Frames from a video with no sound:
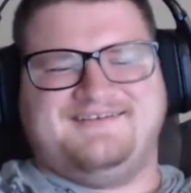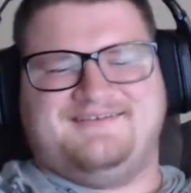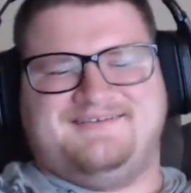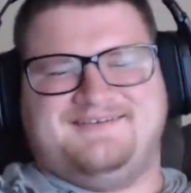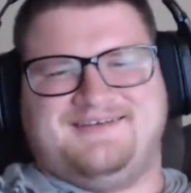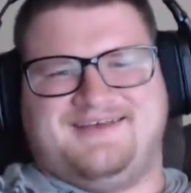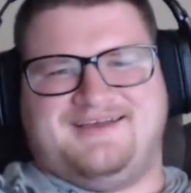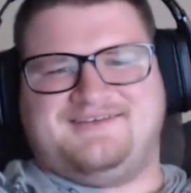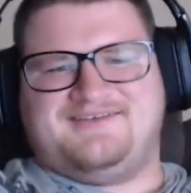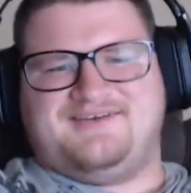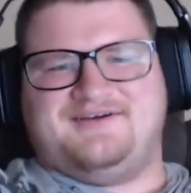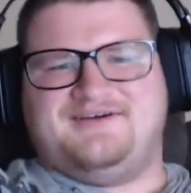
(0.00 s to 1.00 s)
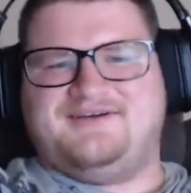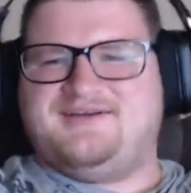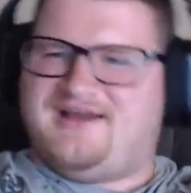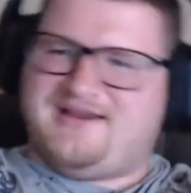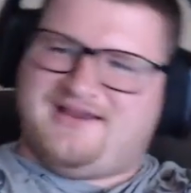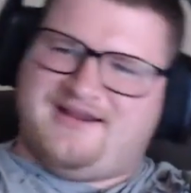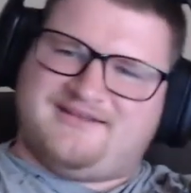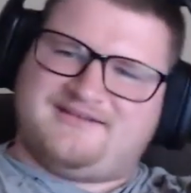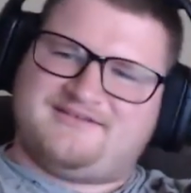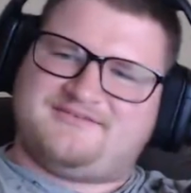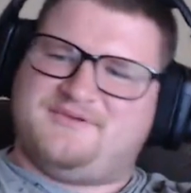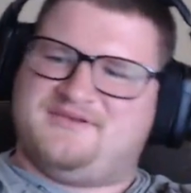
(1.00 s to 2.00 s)
Yeah, so I gotta
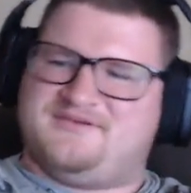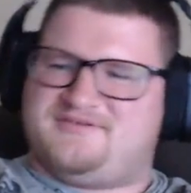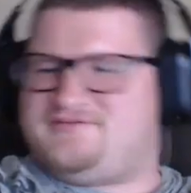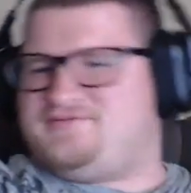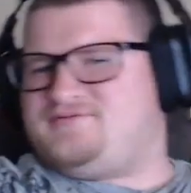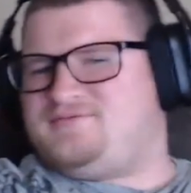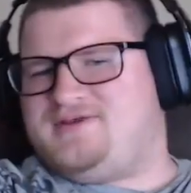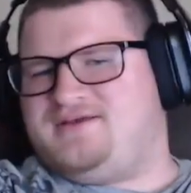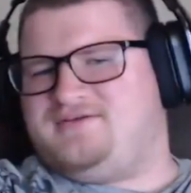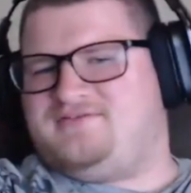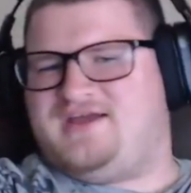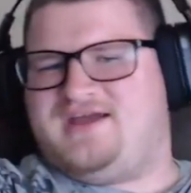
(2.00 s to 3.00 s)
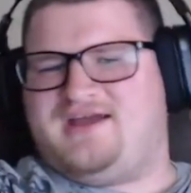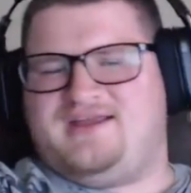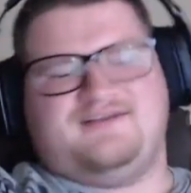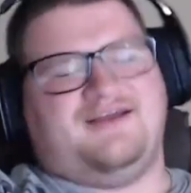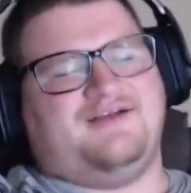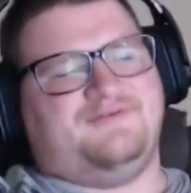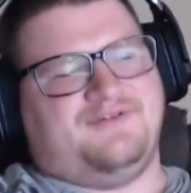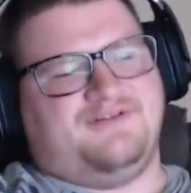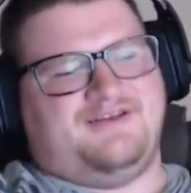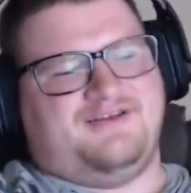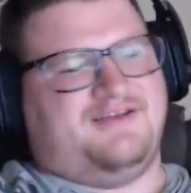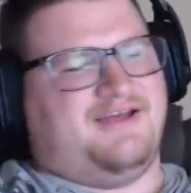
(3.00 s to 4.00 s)
speaking of that, I really
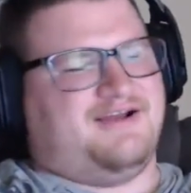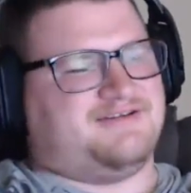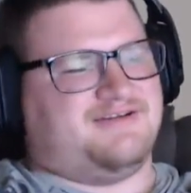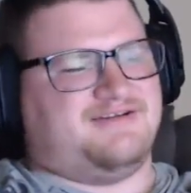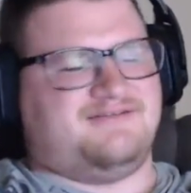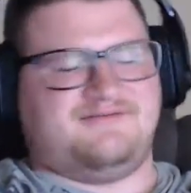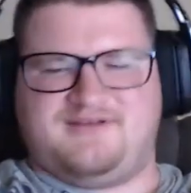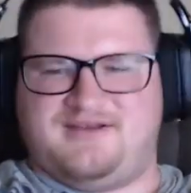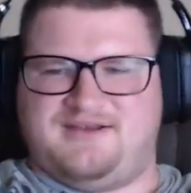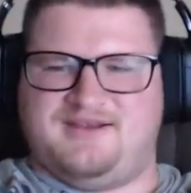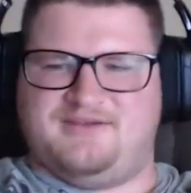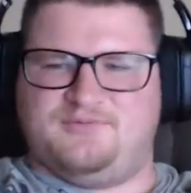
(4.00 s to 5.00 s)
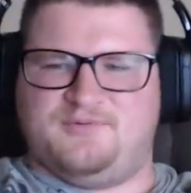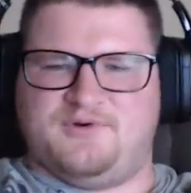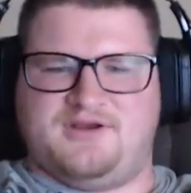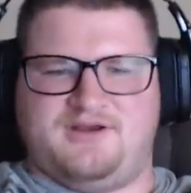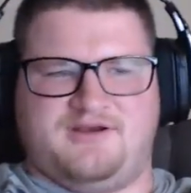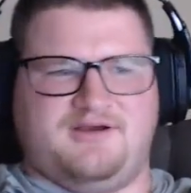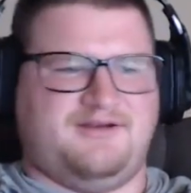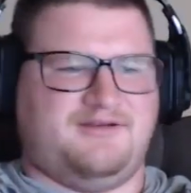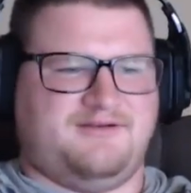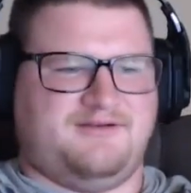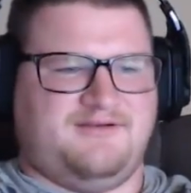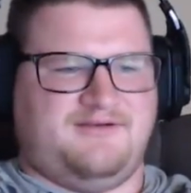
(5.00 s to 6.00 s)
need to actually get working on
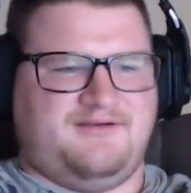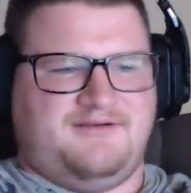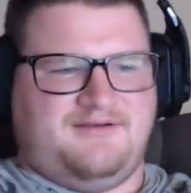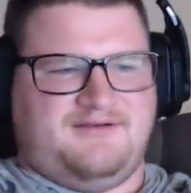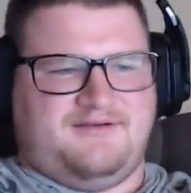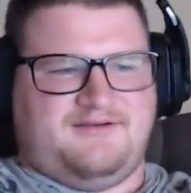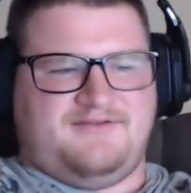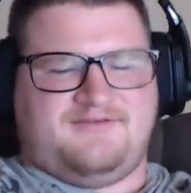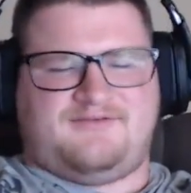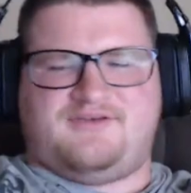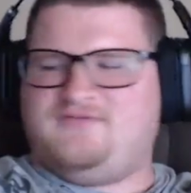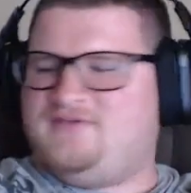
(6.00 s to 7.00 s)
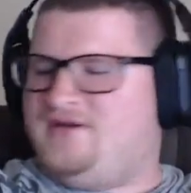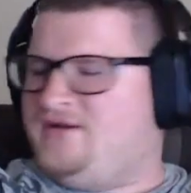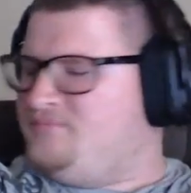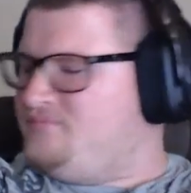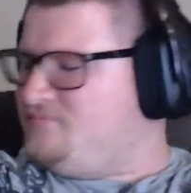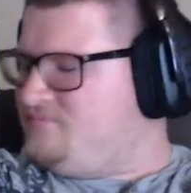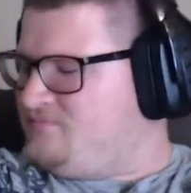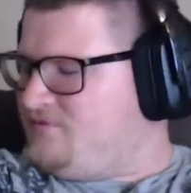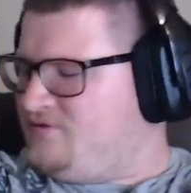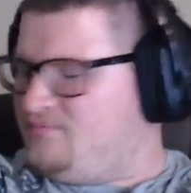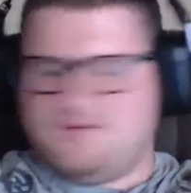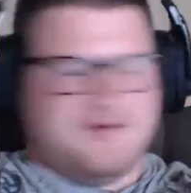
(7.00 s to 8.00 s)
stuff that I'm
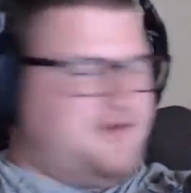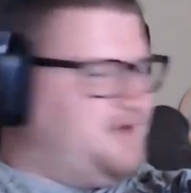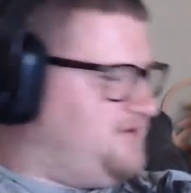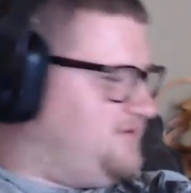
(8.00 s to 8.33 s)
gonna bring.